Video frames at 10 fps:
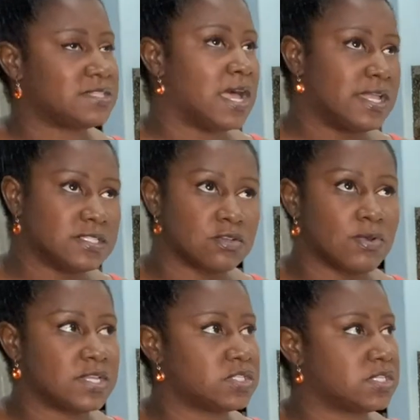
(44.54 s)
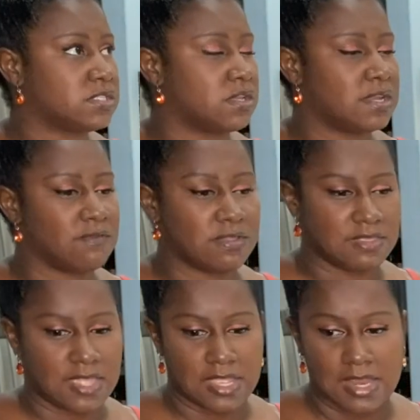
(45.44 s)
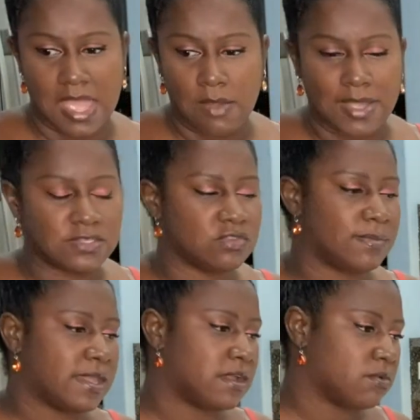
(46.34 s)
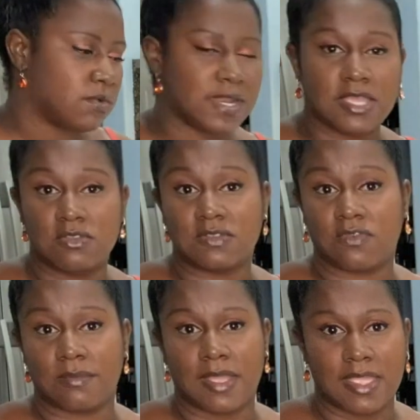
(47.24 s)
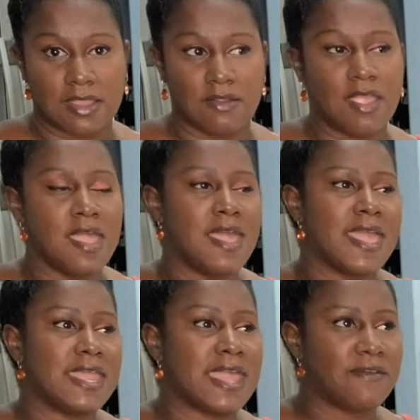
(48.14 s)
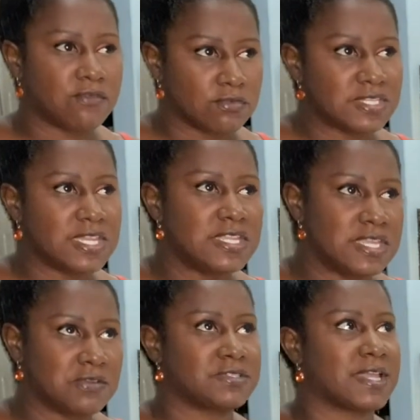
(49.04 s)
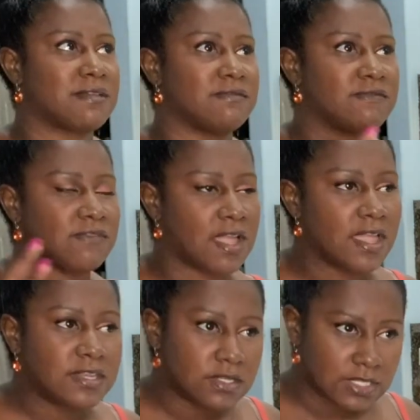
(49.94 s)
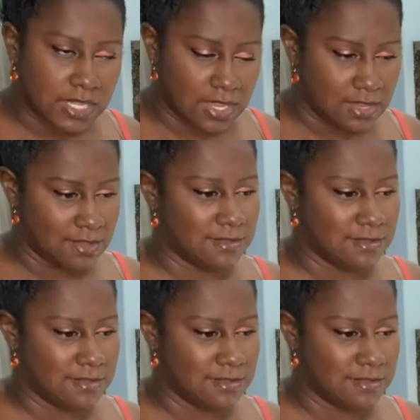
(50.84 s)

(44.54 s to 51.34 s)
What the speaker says: tons of questions on everything and how I do my hair, what I use for my hair. And after 10 years, I can finally